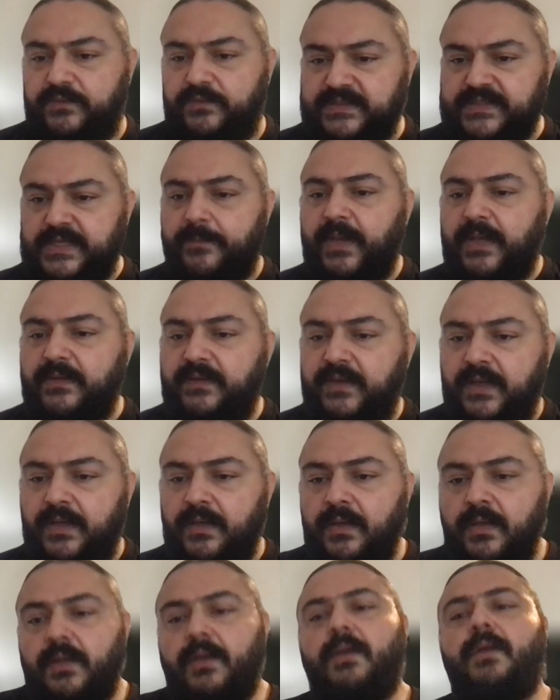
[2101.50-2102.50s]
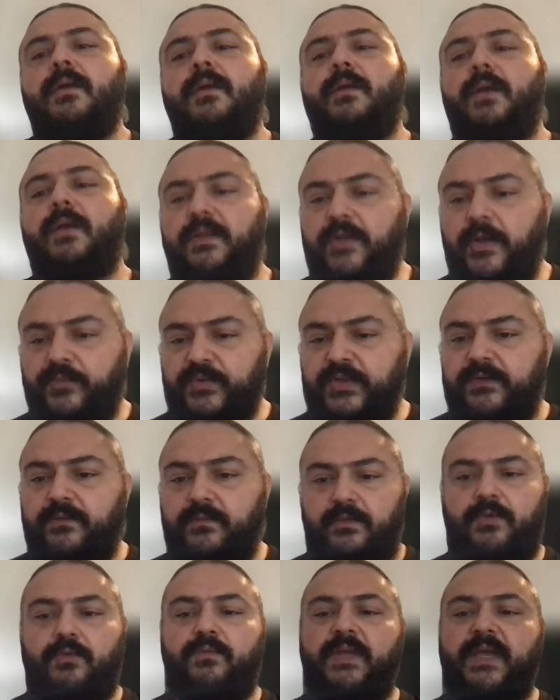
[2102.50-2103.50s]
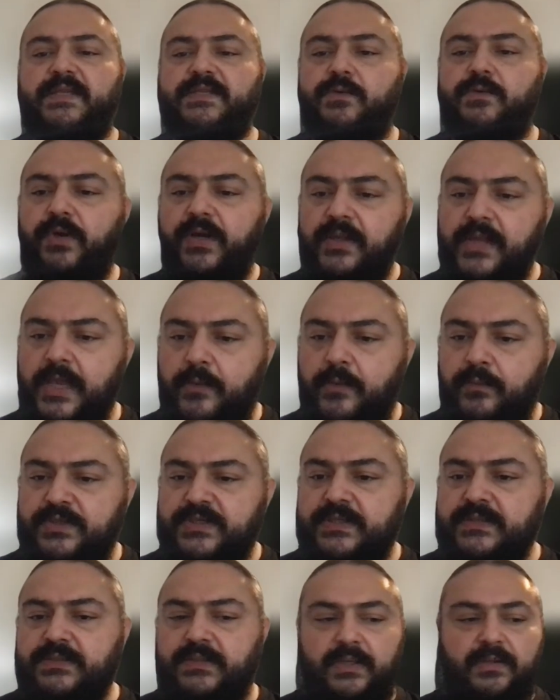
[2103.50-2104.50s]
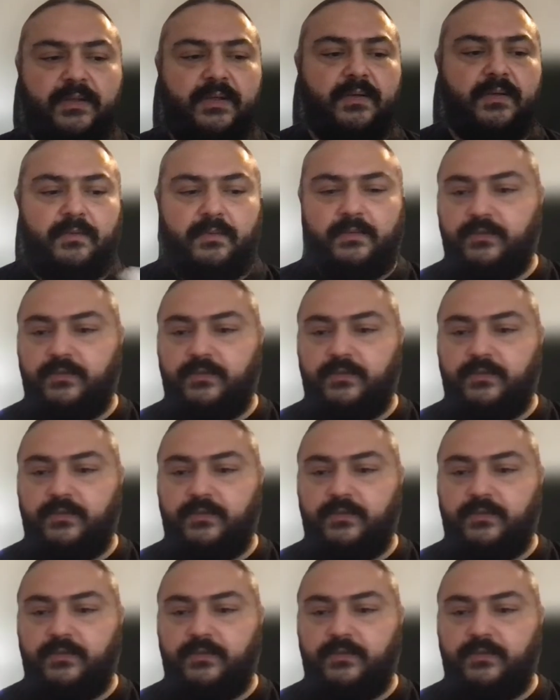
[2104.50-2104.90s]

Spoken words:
of the same idea adopted nice query languages, and